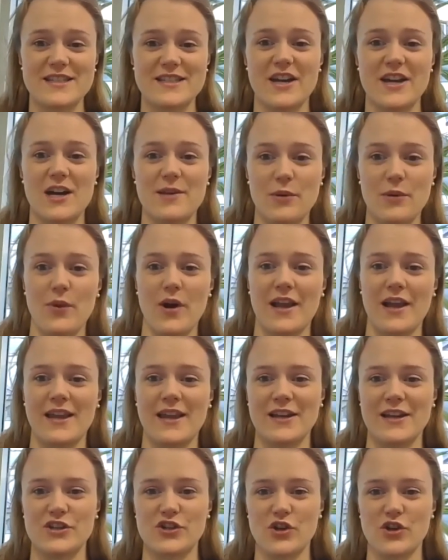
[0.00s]
that I'd be
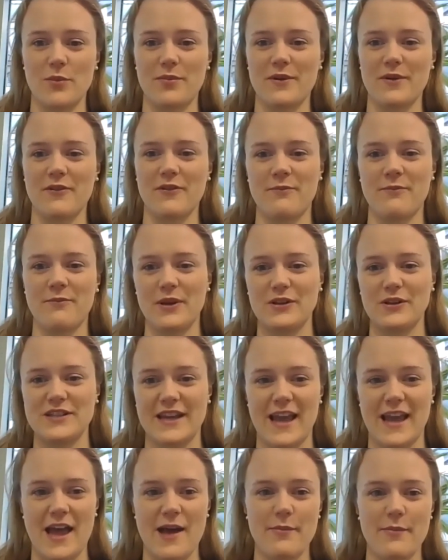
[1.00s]
working a job
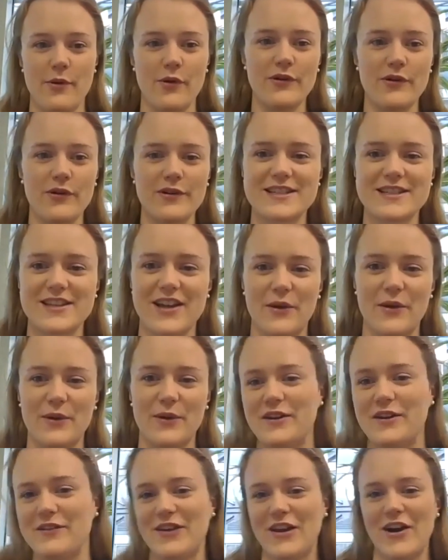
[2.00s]
building airports, I
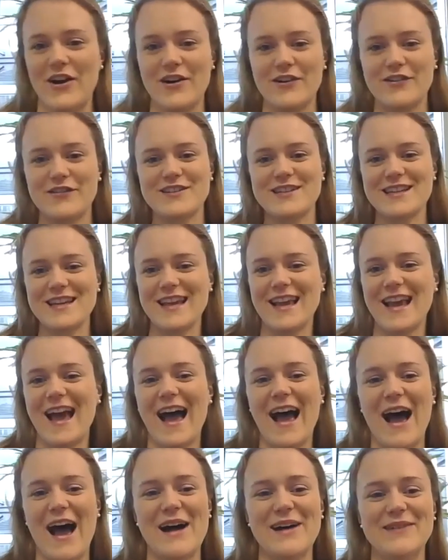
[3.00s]
would have laughed.
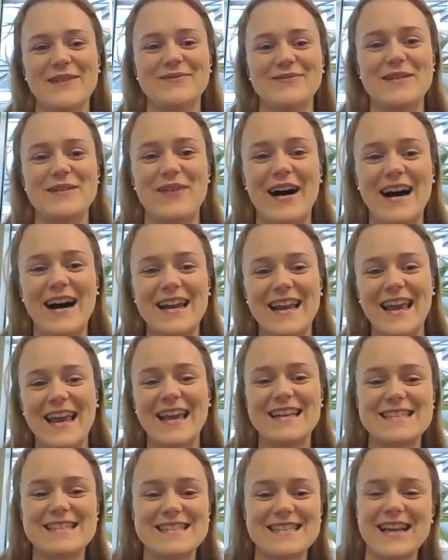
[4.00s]
Um, but
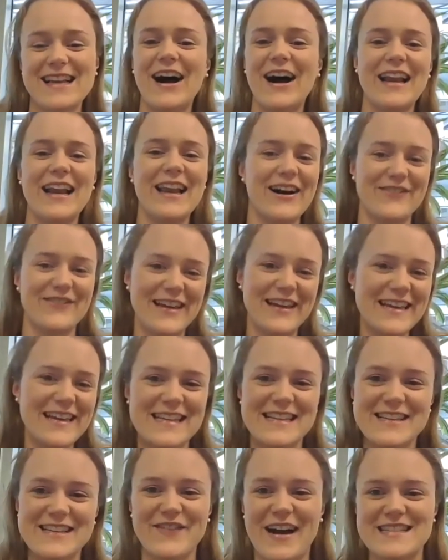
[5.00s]
it's I love it.
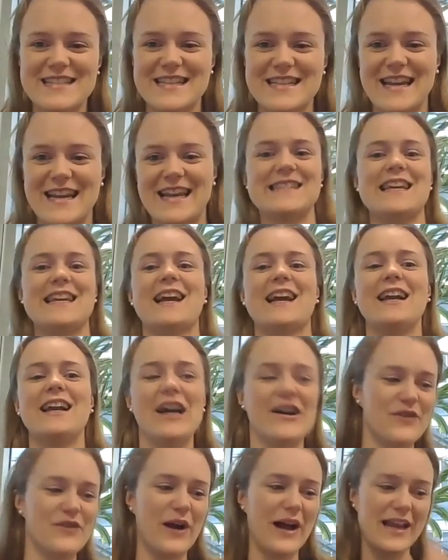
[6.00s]
It's fascinating. I
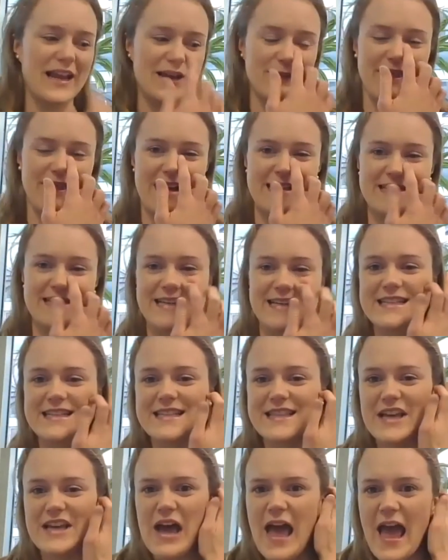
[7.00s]
love working with assets
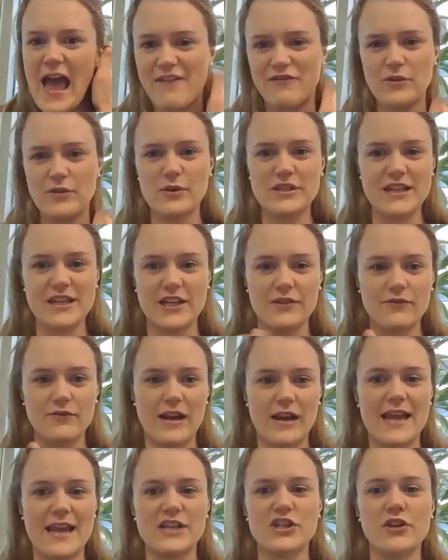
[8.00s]
that everybody can
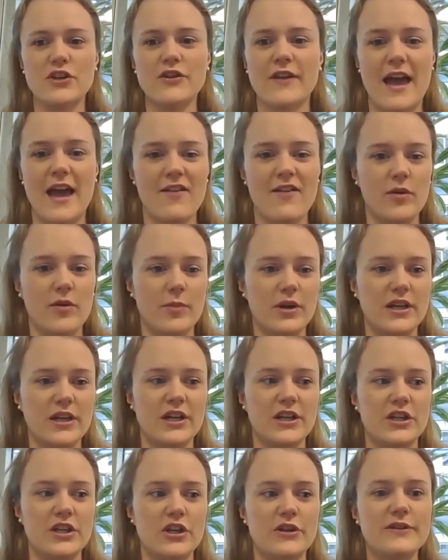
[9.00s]
relate to, that everybody
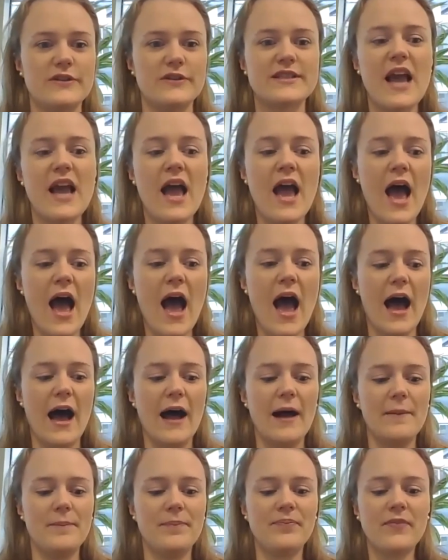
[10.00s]
can use.
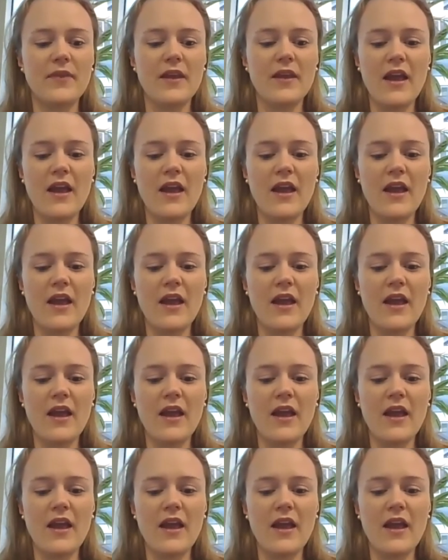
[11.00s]
Um,